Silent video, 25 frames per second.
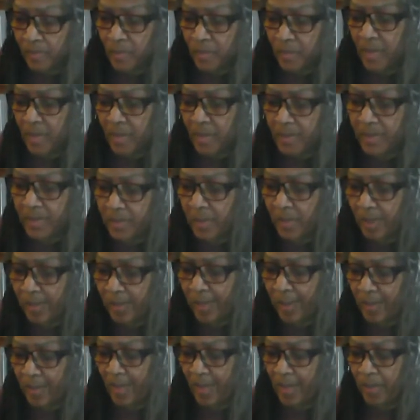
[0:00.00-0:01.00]
and it's not
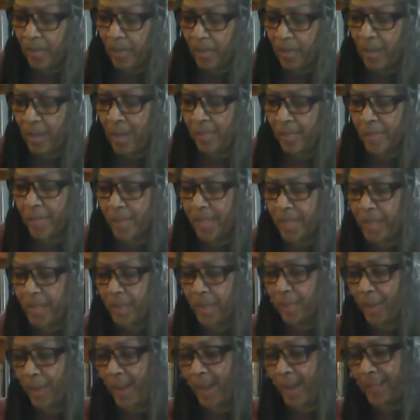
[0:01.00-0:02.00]
like i don't have money to
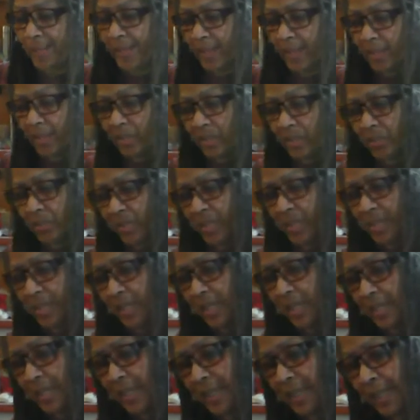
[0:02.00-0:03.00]
buy things or
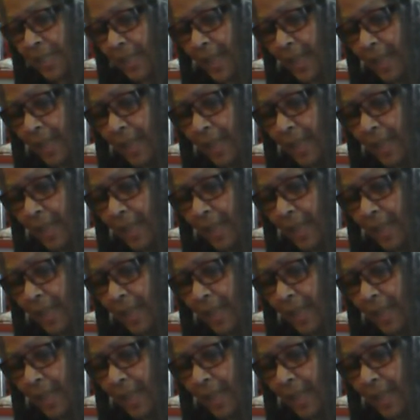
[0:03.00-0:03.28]
anything like that